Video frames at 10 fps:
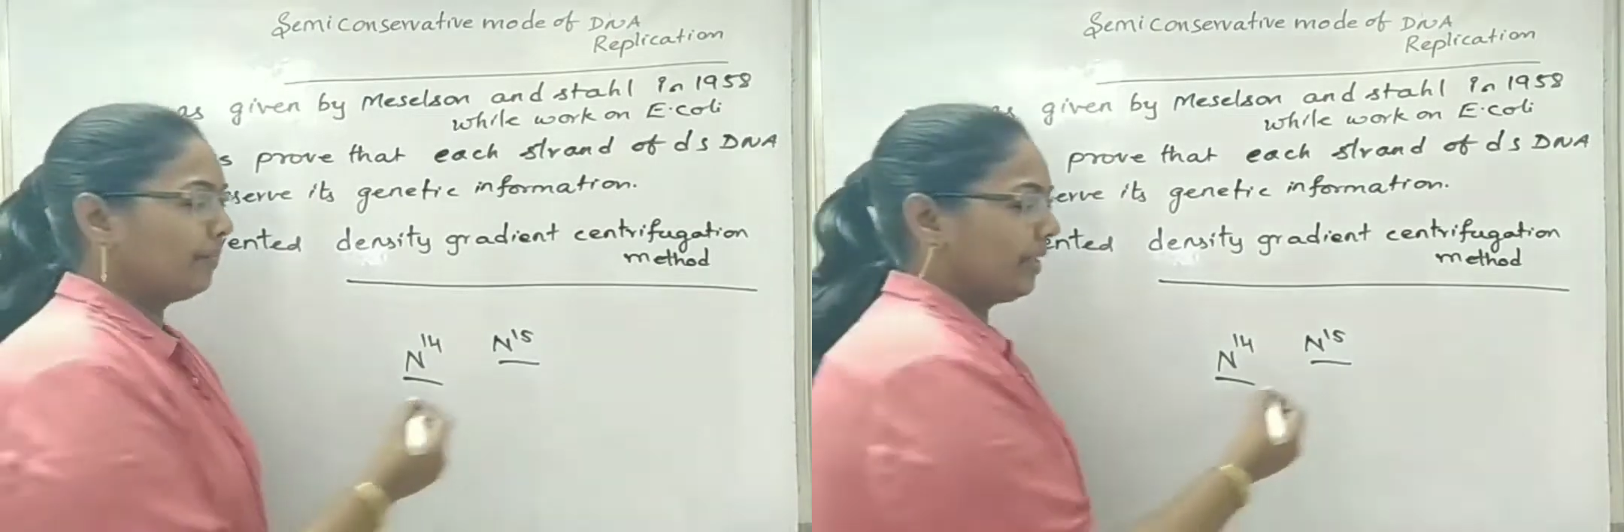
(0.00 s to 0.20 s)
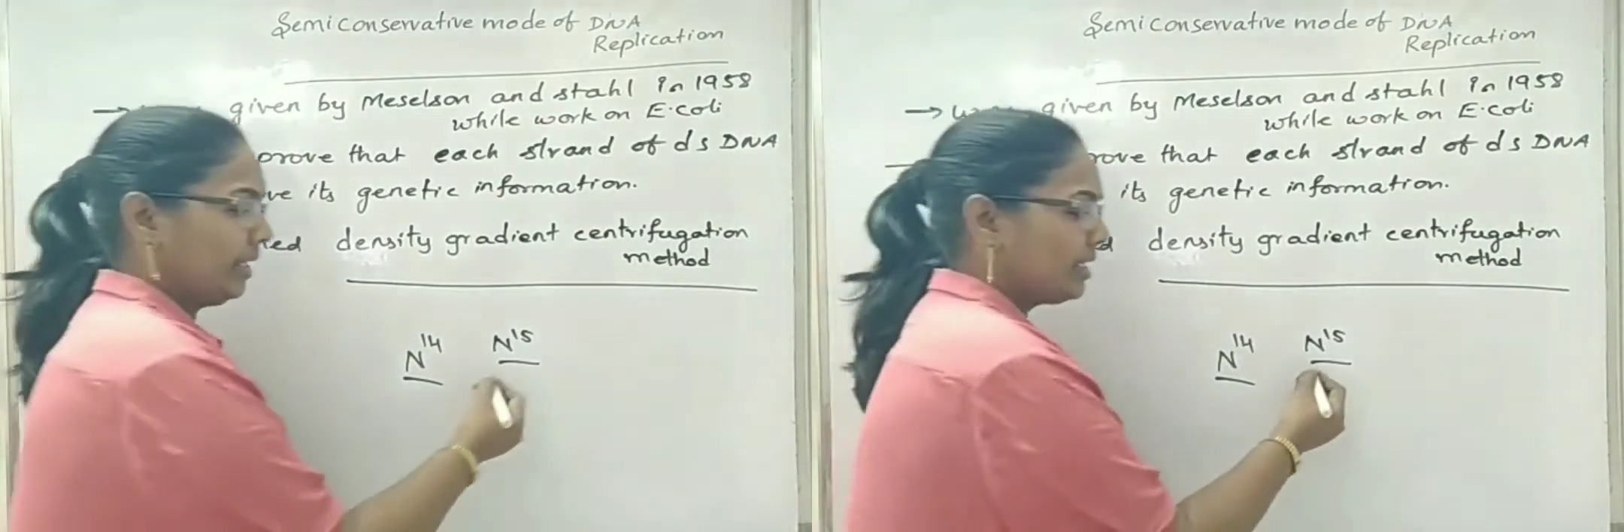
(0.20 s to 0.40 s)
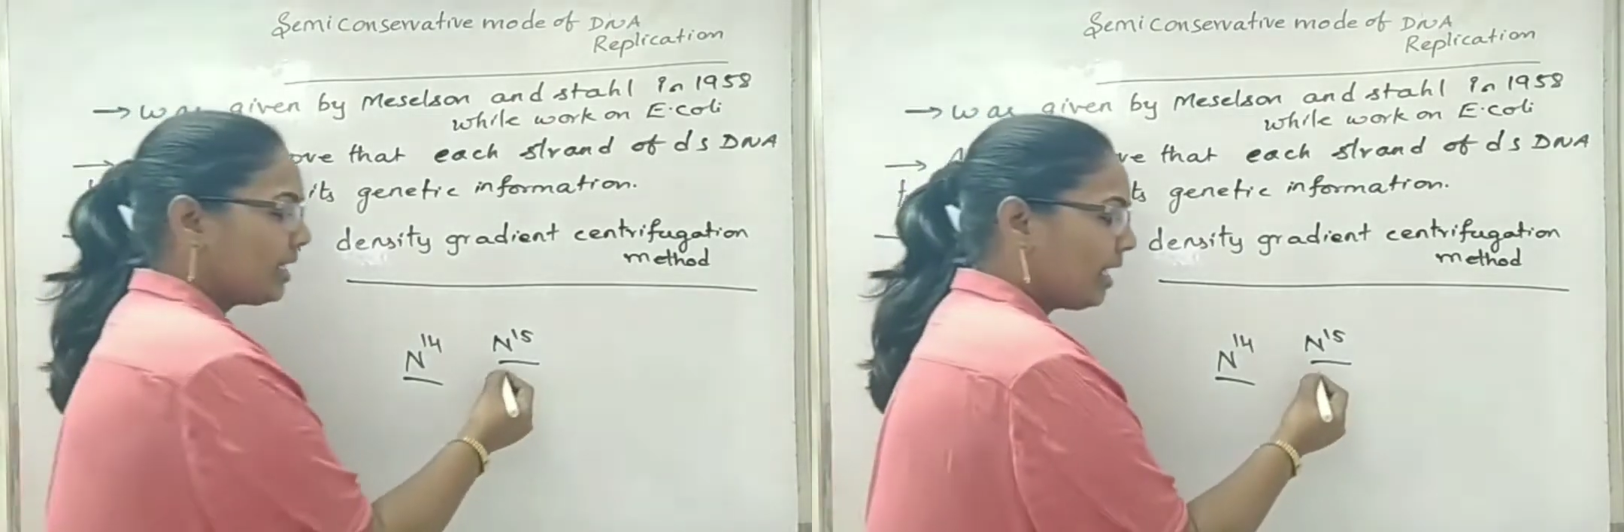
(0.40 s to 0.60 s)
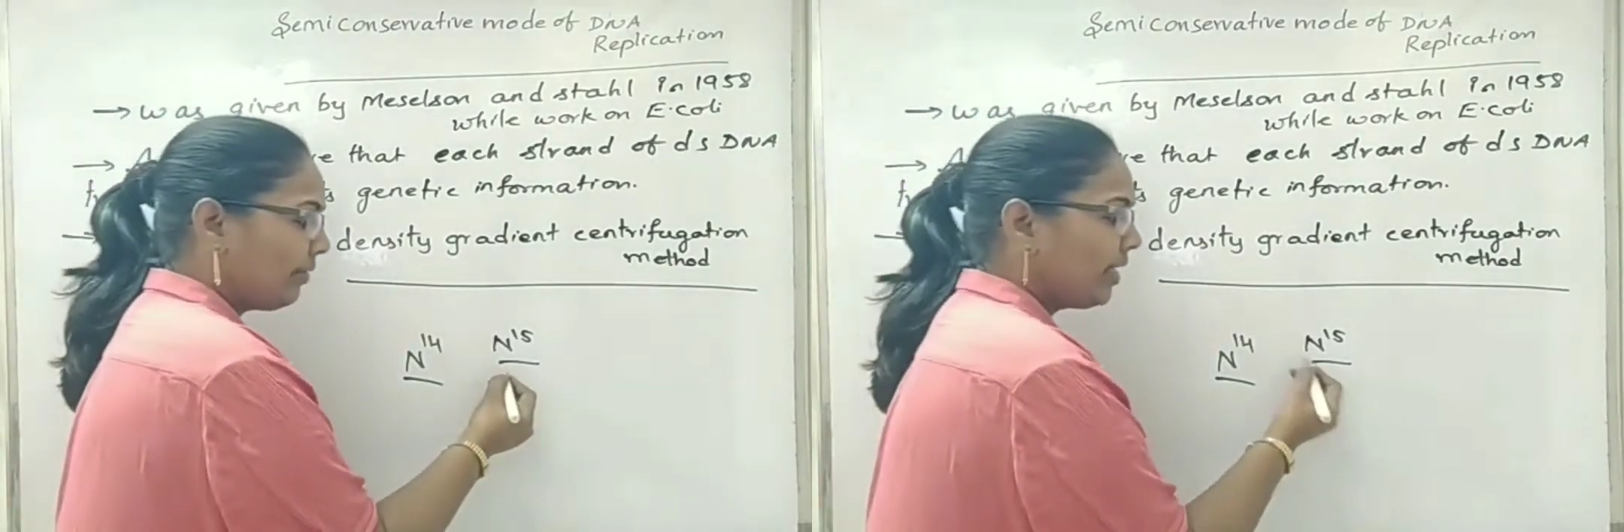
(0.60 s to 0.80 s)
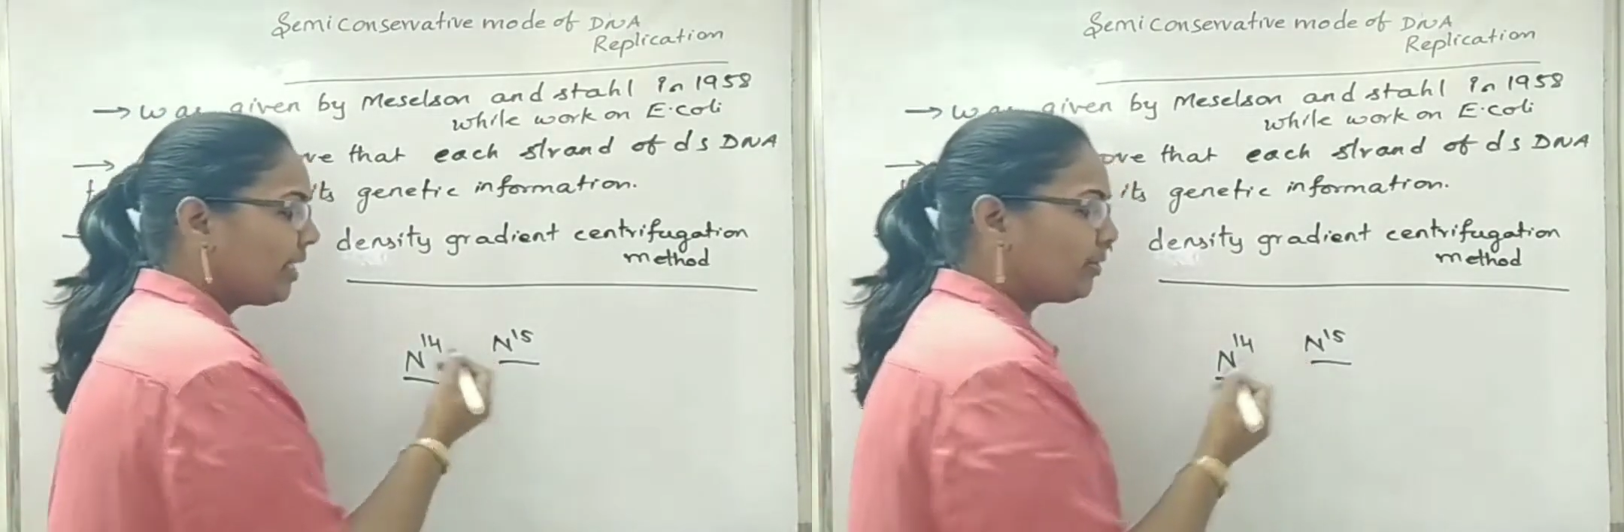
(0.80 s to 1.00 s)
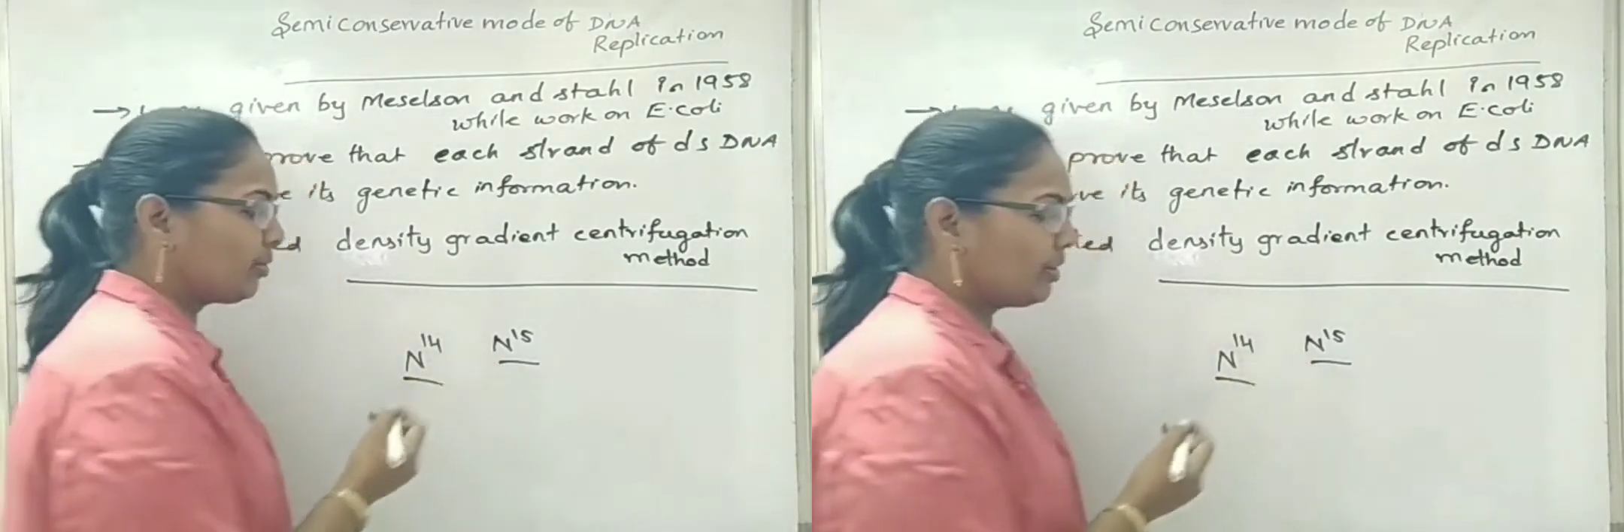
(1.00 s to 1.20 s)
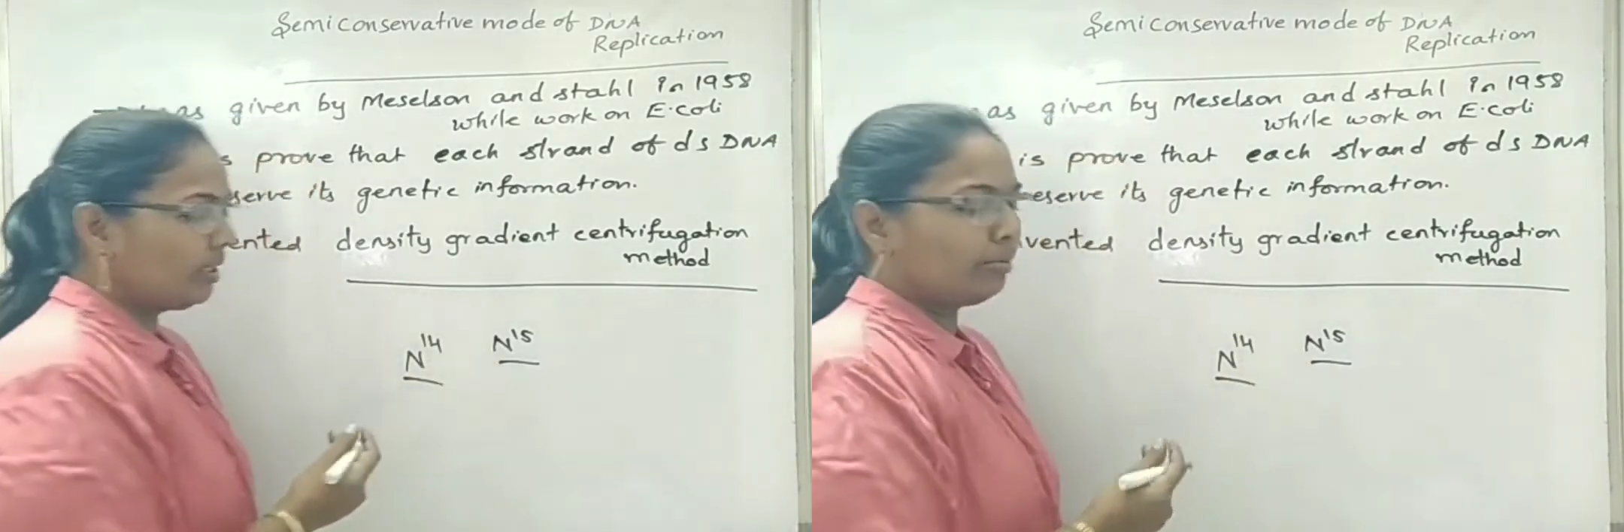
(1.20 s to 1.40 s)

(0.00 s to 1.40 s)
It is a heavy nitrogen